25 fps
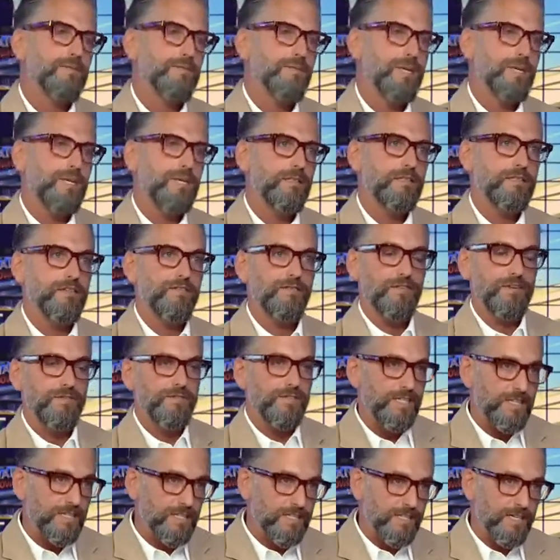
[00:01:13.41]
me to
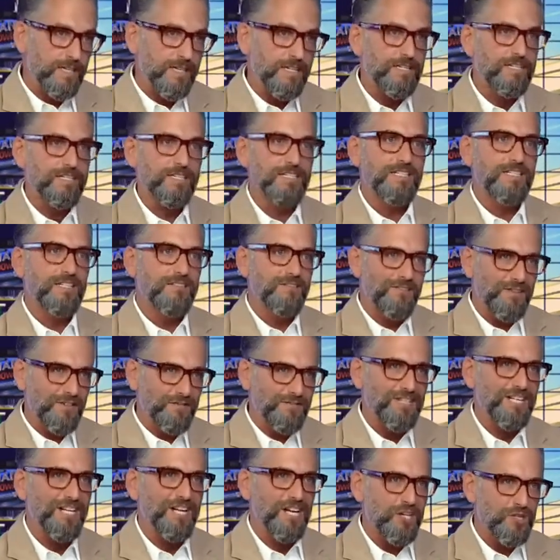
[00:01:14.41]
15 cities to see
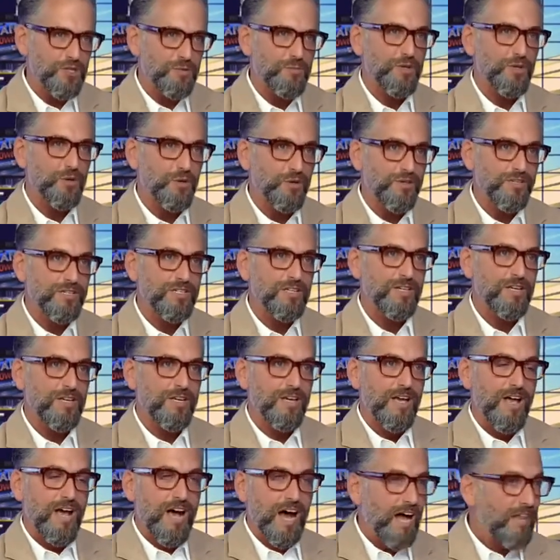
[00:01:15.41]
15 entrepreneurs.
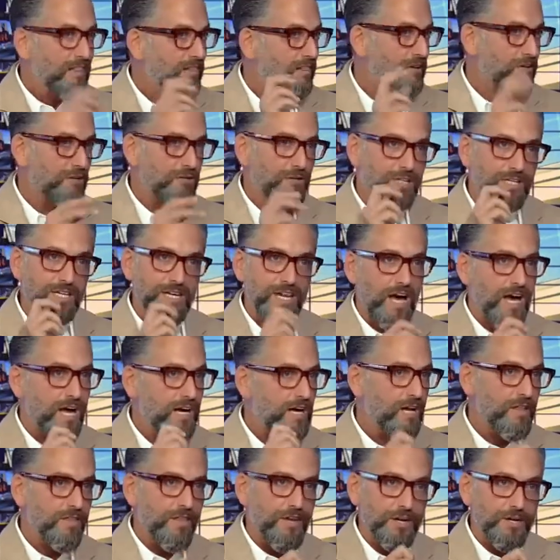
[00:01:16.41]
I literally knock
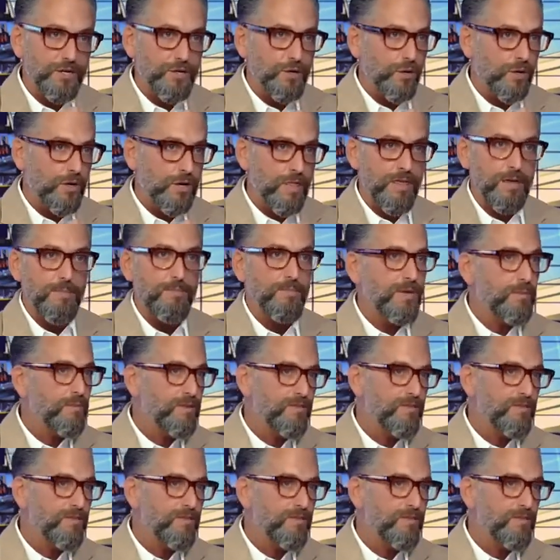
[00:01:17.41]
on their door. They meet me